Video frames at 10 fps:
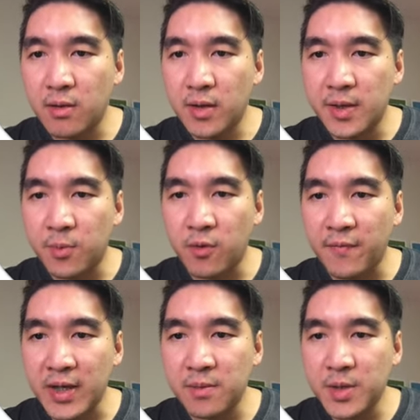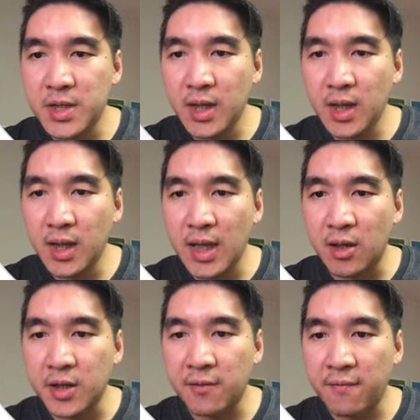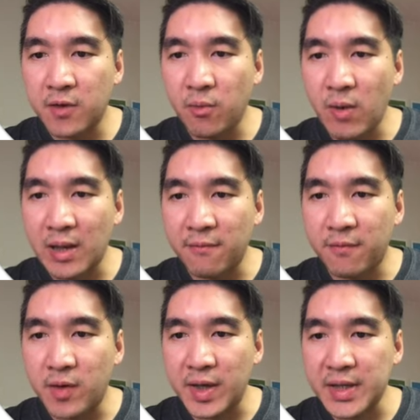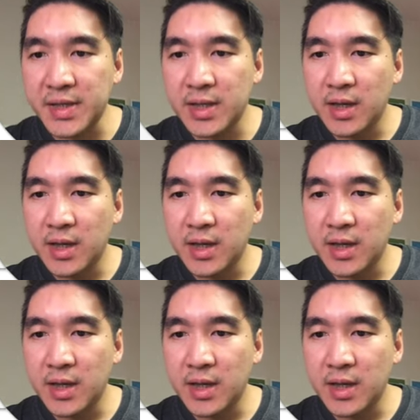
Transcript: support vector machine and also for the random forest.